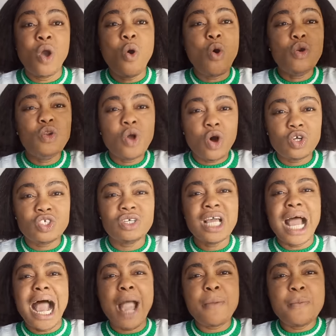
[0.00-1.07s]
Oh Lord,
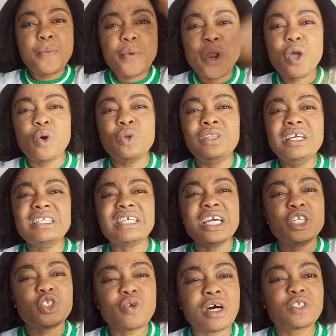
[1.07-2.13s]
I pray on this
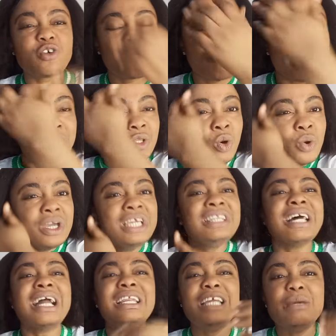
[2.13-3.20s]
entrance of my door in
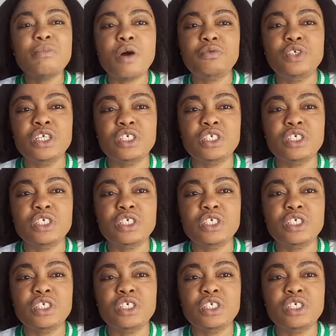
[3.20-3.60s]
the name of